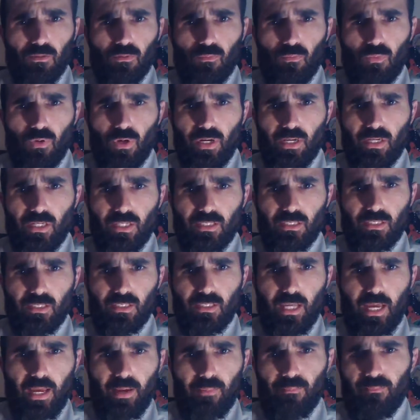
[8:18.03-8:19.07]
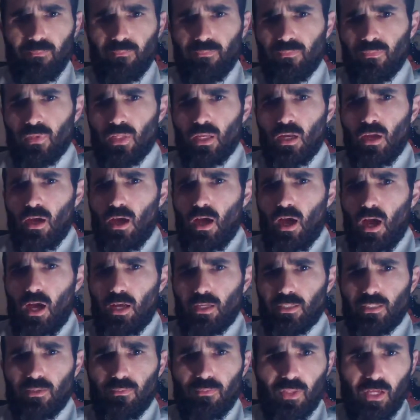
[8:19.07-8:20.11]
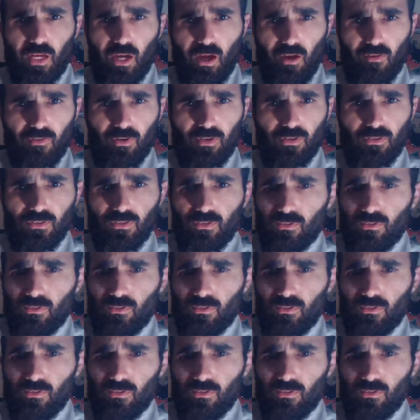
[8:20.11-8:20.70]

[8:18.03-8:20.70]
Pretty decent tape. Some of the covers,